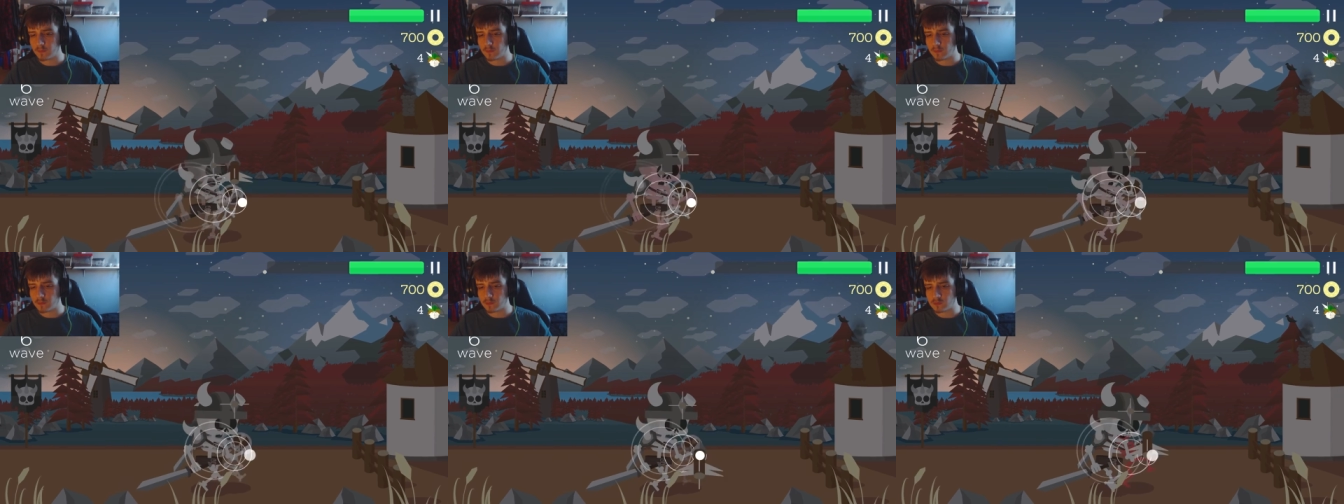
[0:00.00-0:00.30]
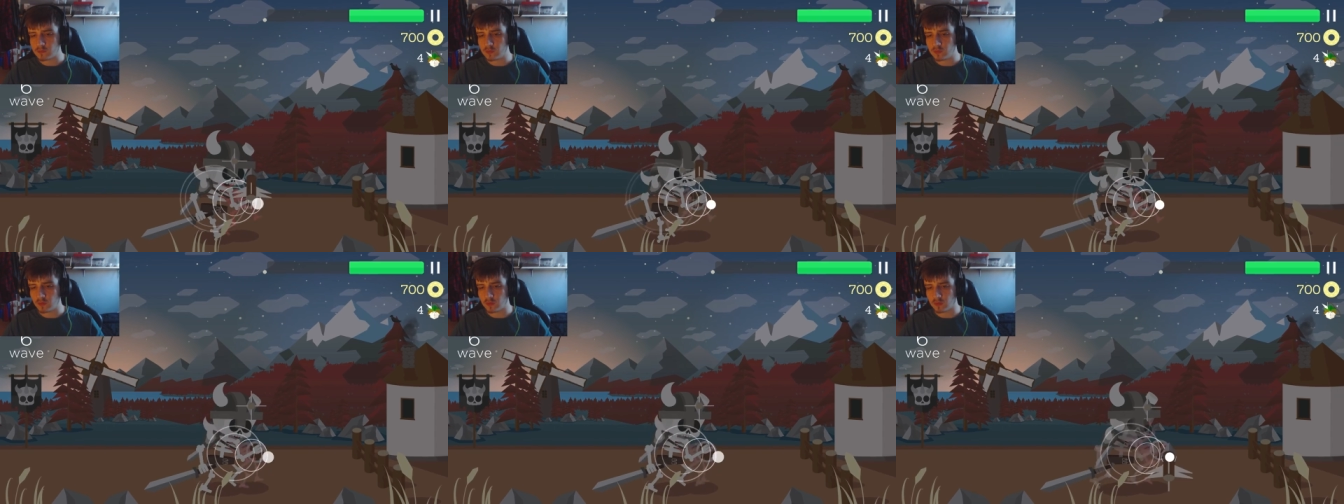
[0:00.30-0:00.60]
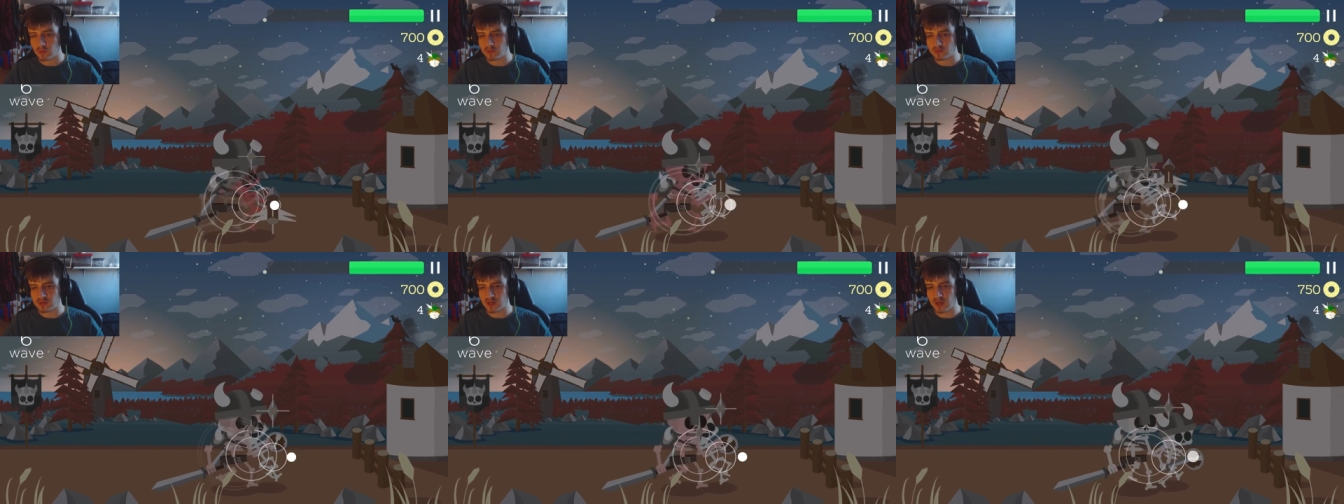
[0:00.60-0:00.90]
Do a lot
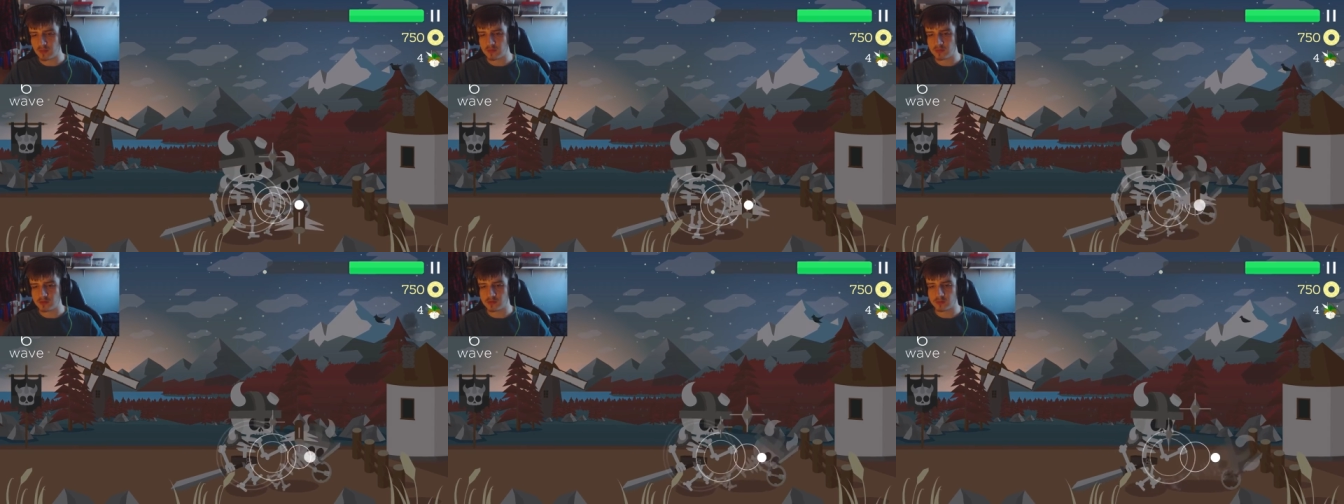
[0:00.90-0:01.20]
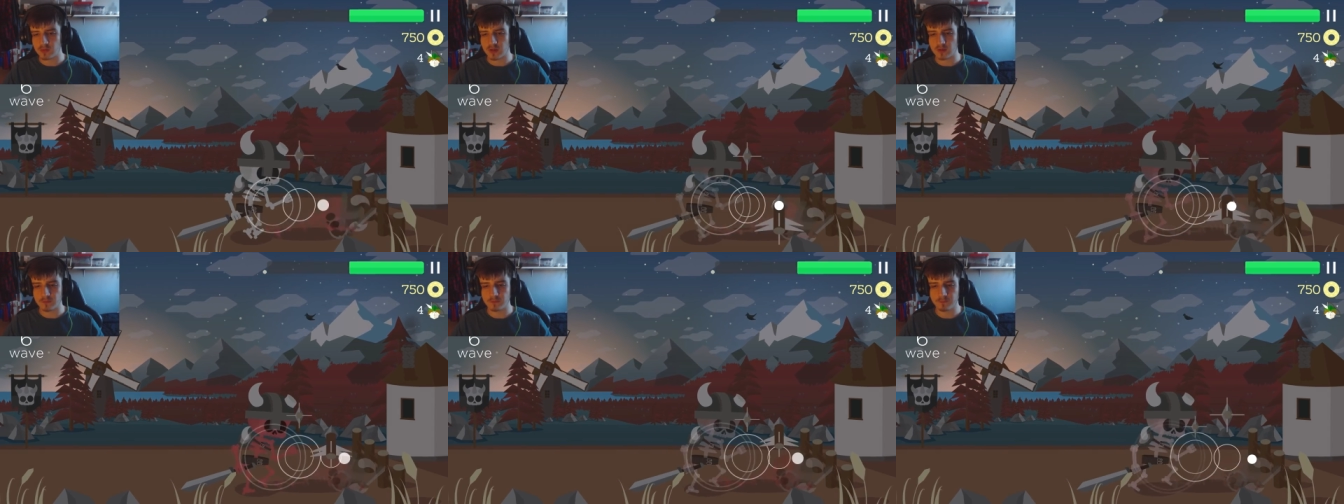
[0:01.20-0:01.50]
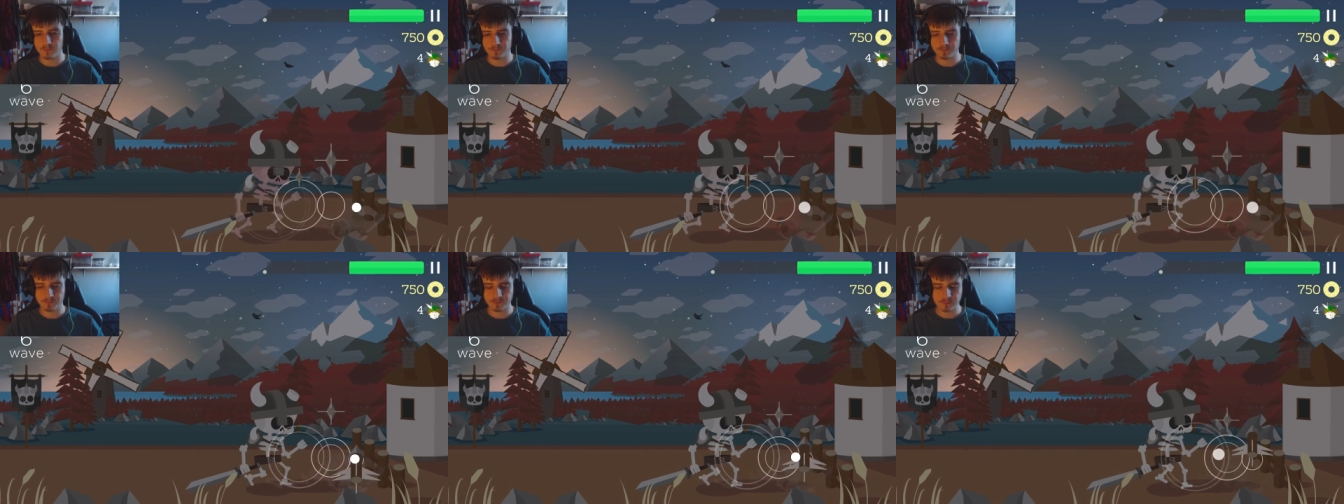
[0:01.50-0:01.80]
of damage, man.
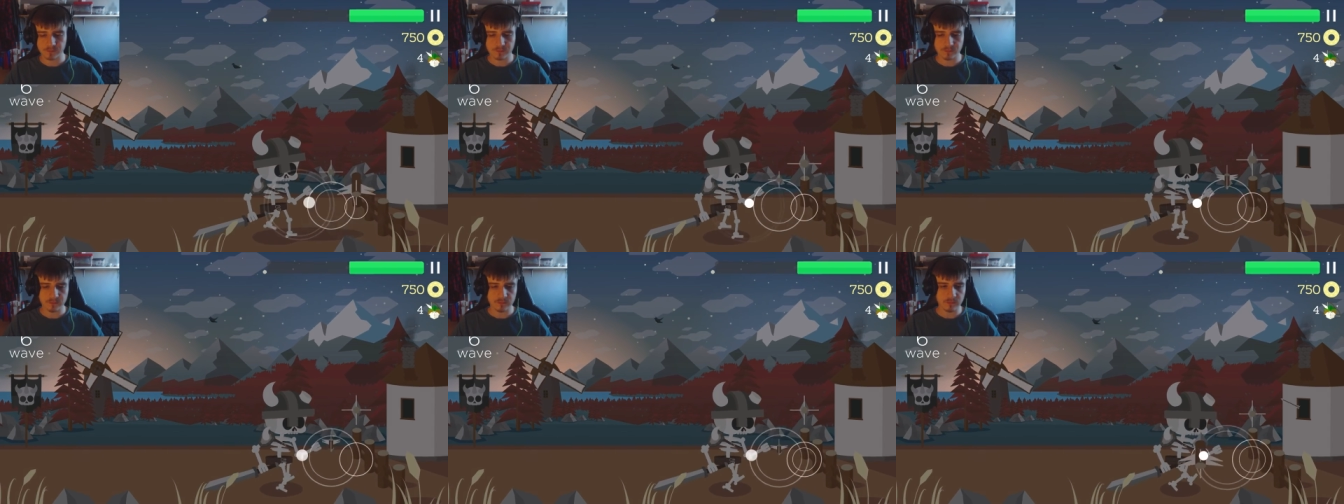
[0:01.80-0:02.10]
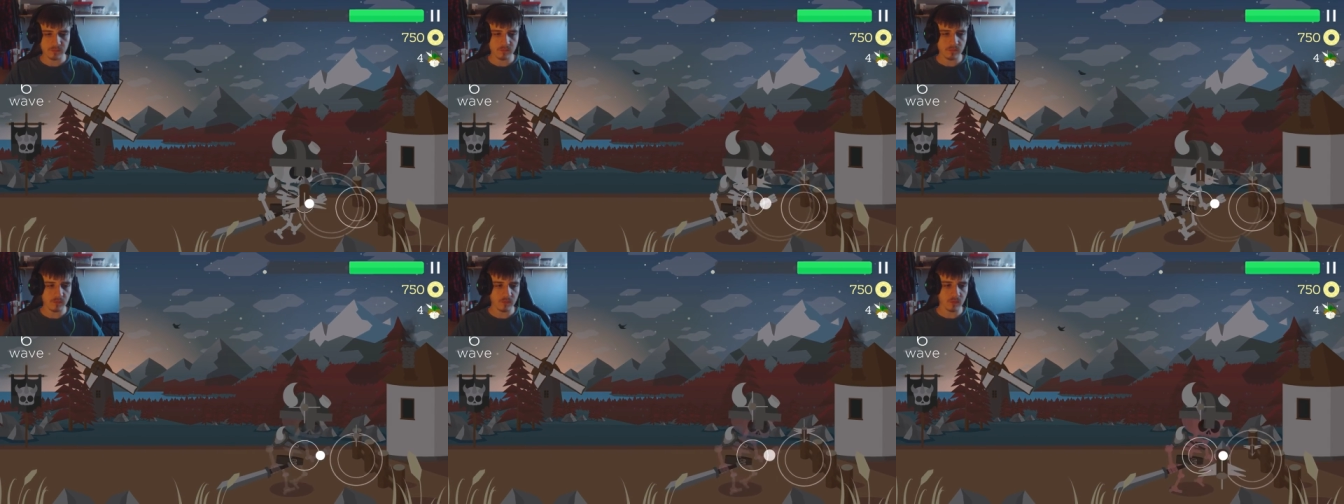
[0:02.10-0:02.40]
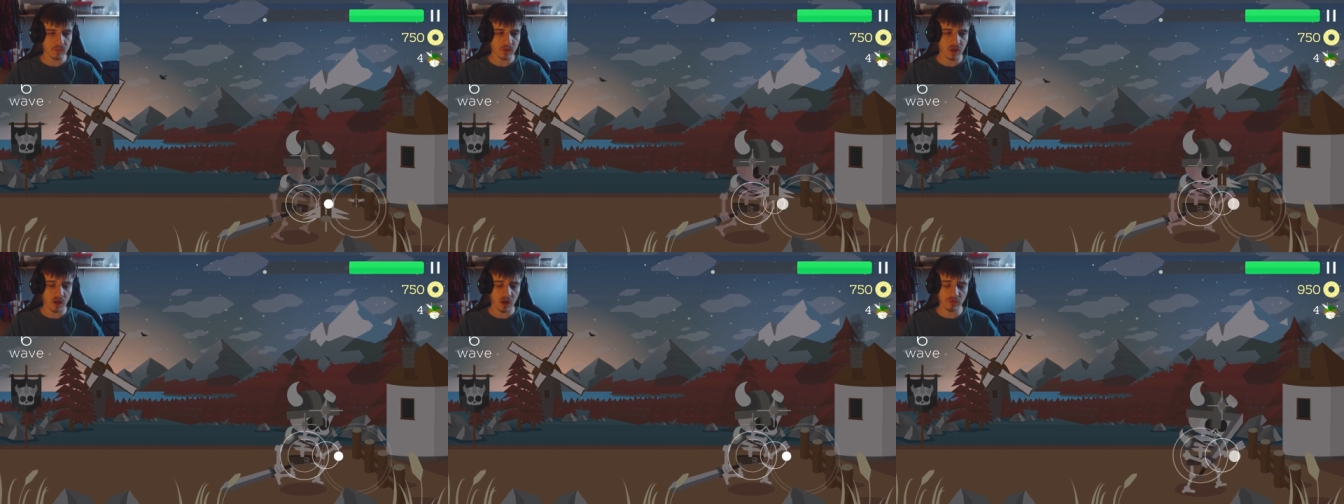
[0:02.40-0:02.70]

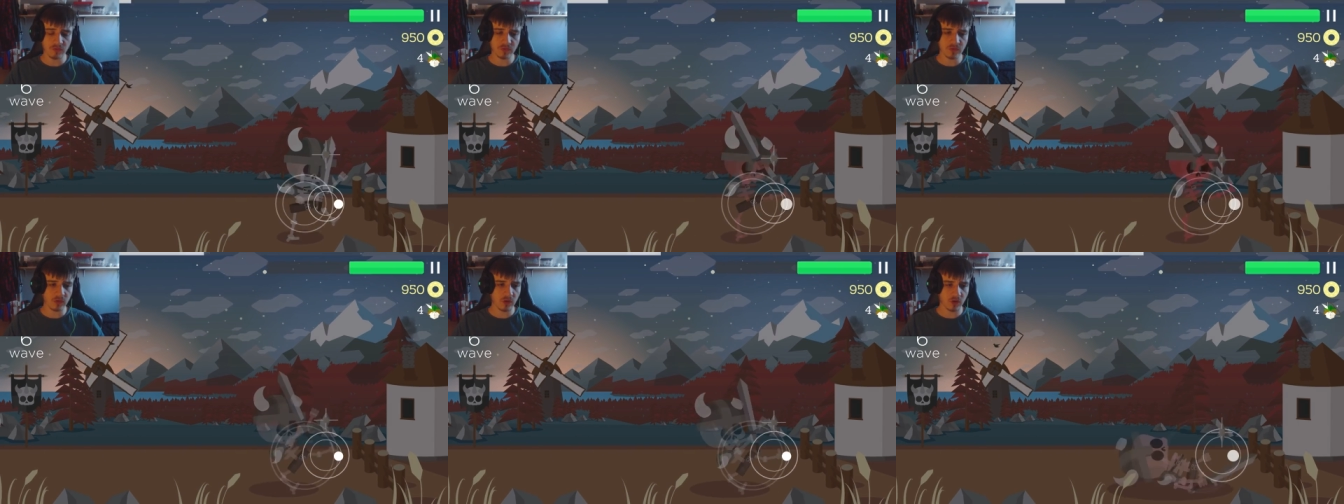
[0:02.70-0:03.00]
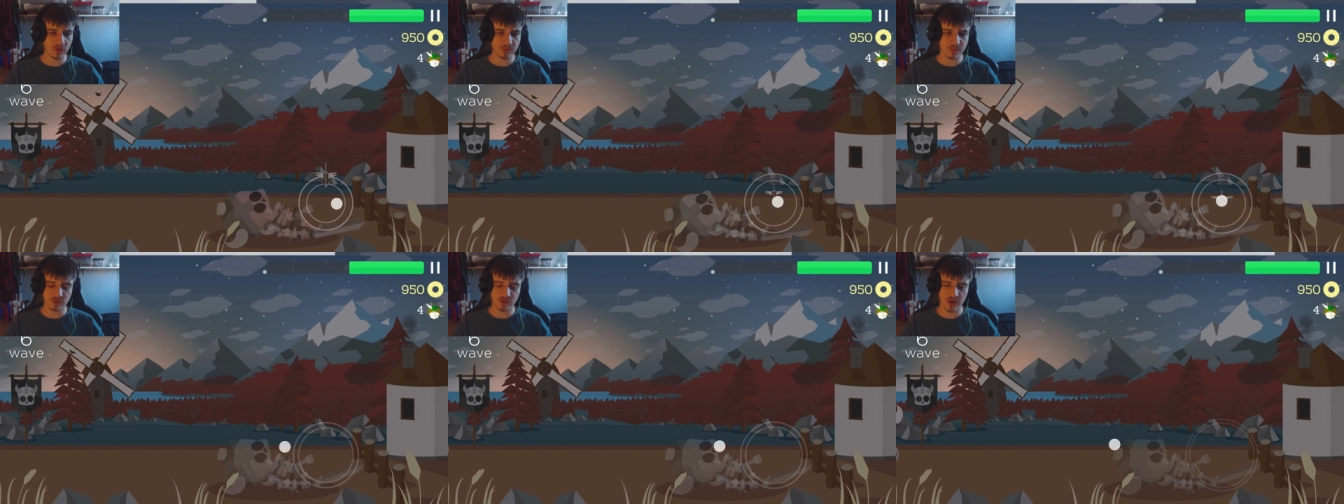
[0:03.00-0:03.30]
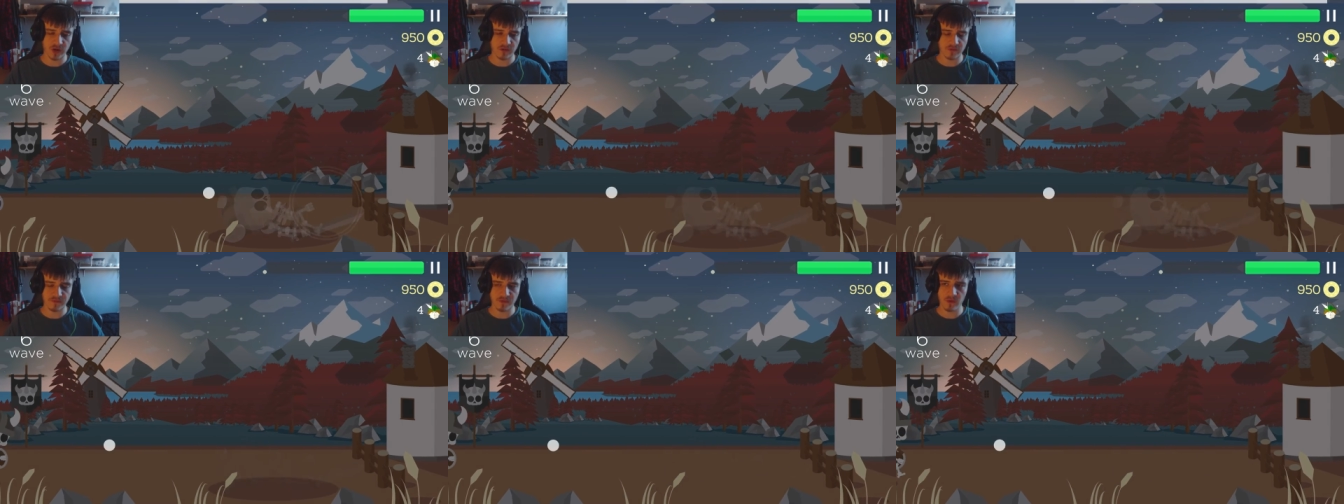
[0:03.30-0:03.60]
I've lost my
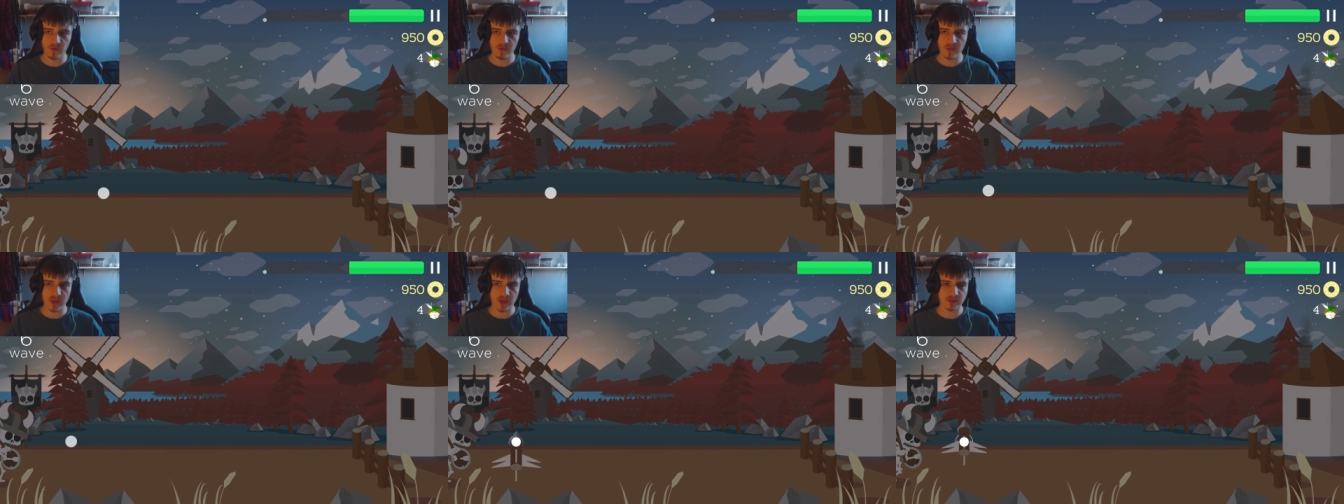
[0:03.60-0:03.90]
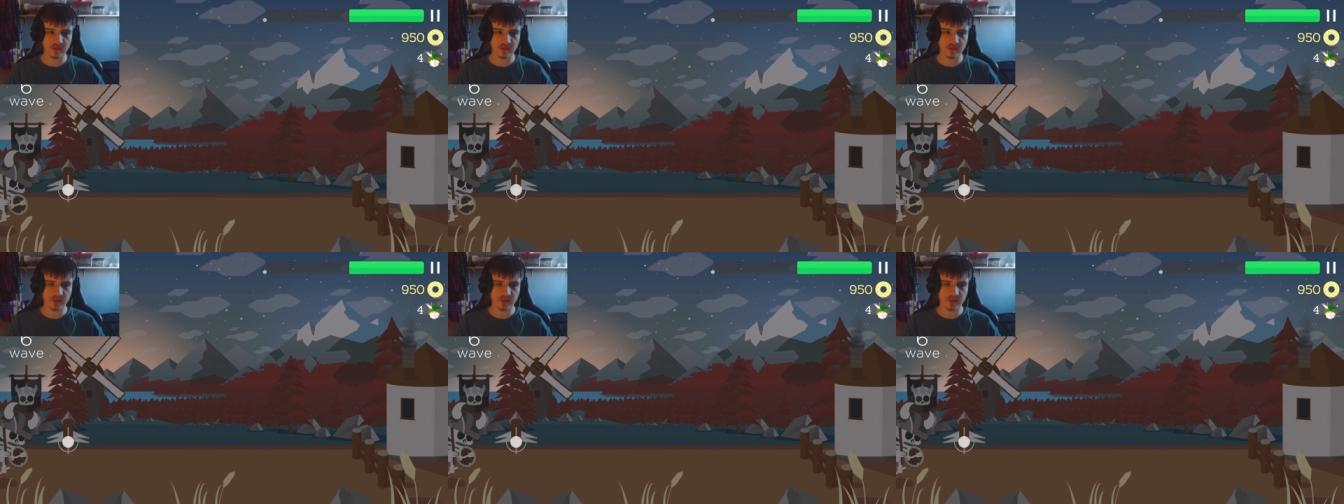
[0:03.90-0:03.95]
train of thought there,